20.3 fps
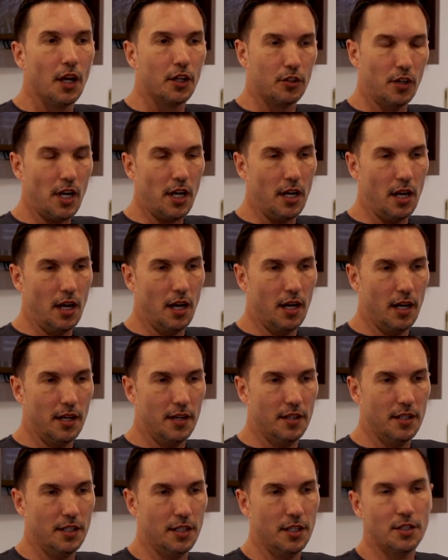Great.
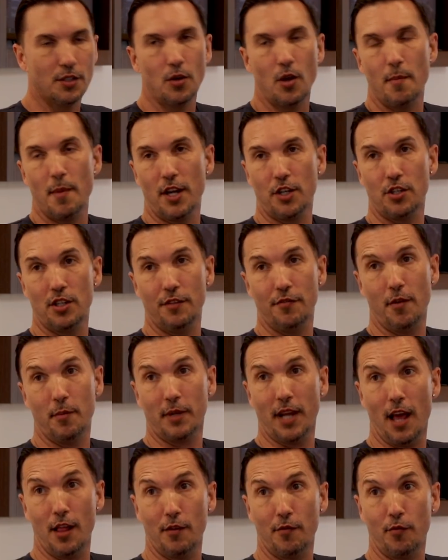So I'm actually
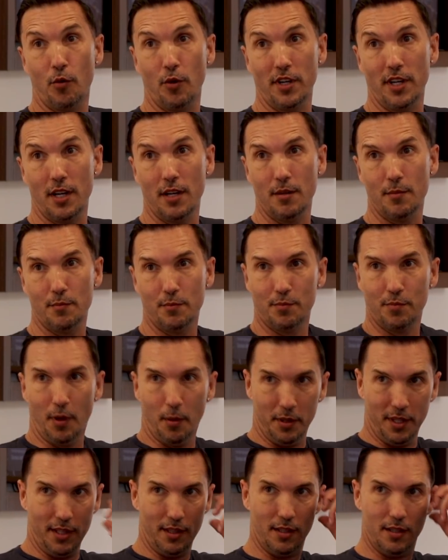from California.
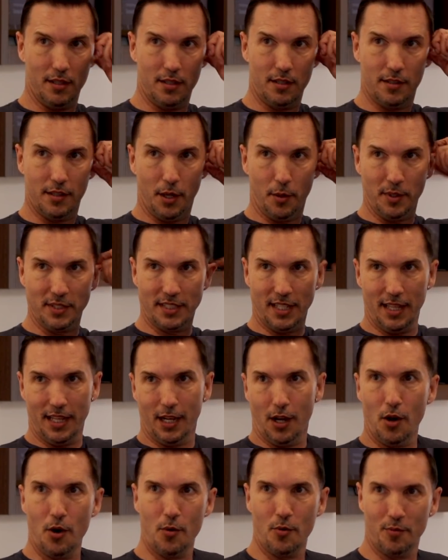Probably they always say
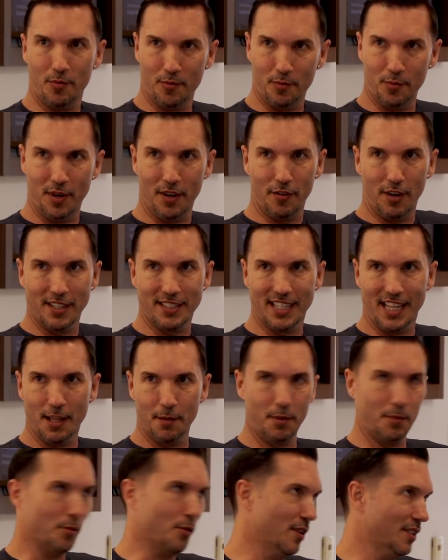like, oh, whenever I say
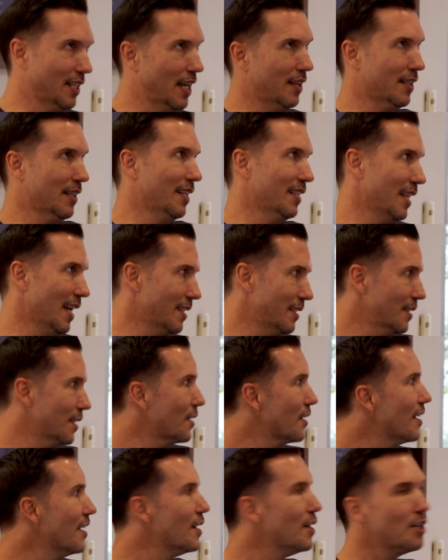that, people always act like that's
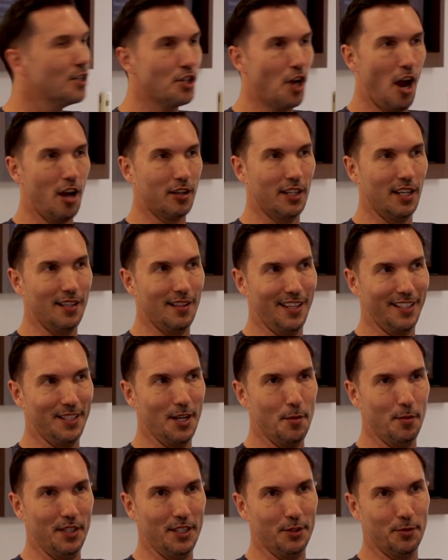shocking,
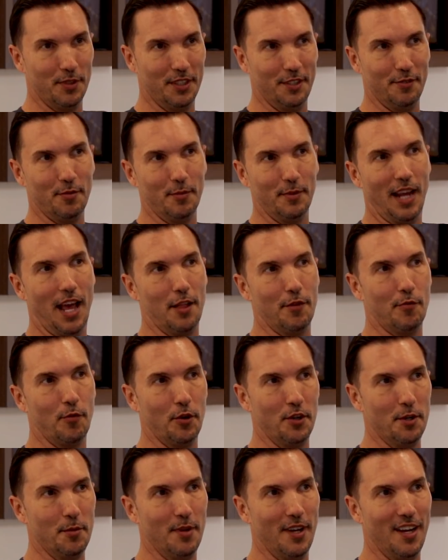like nobody's really from California.